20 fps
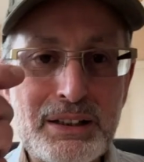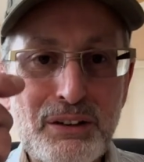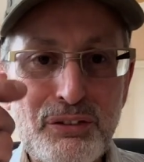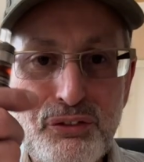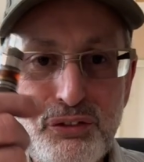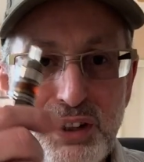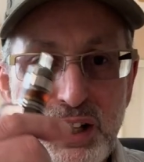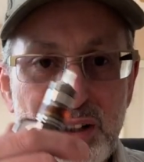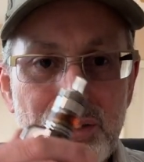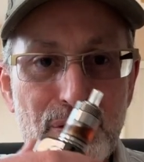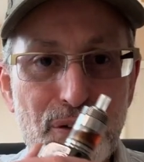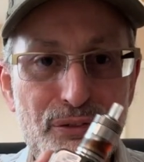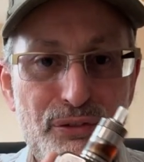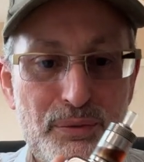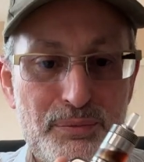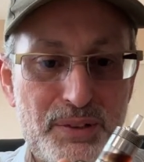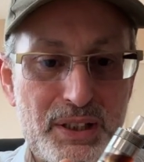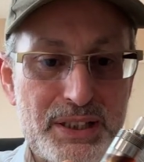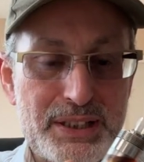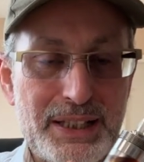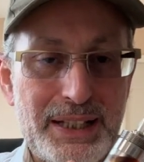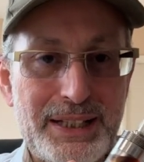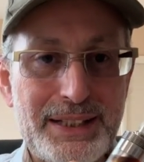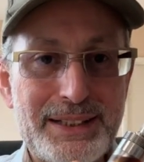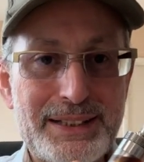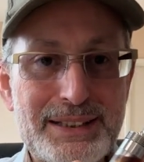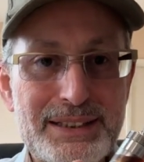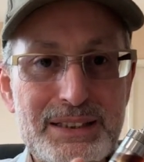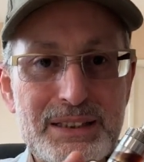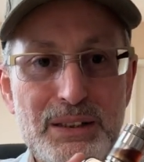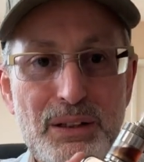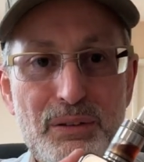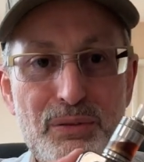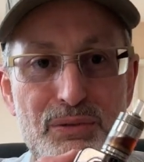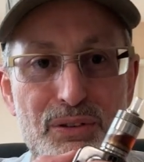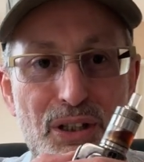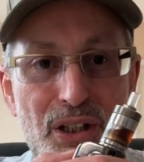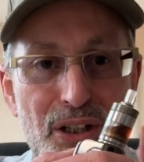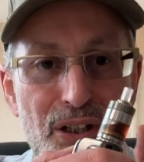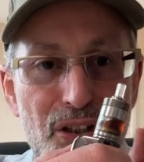the flavor from this is
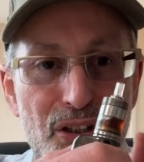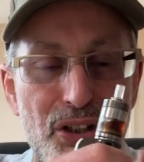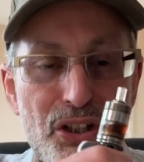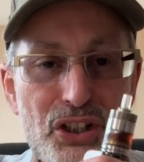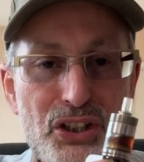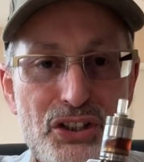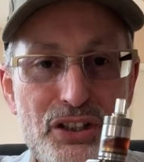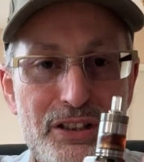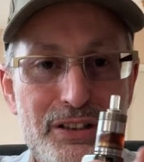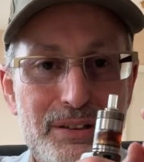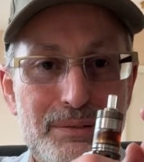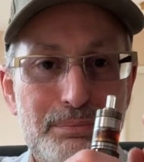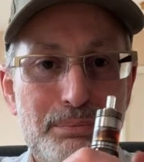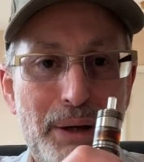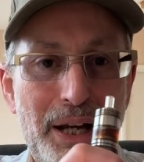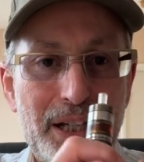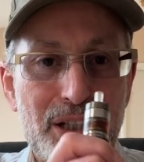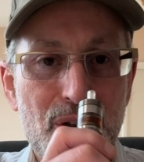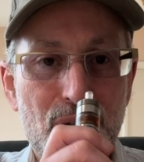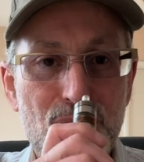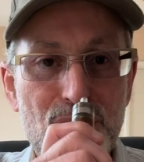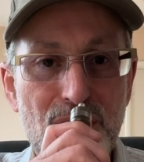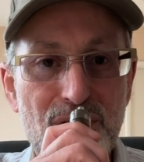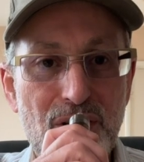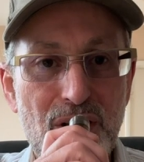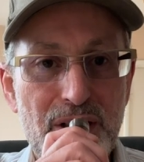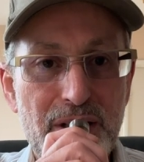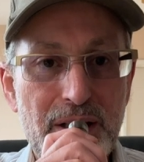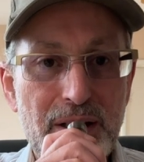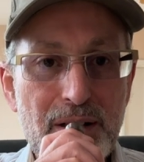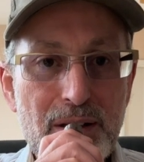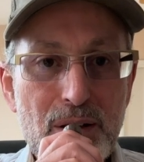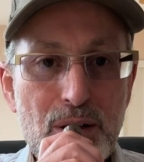a delicious back note of honey.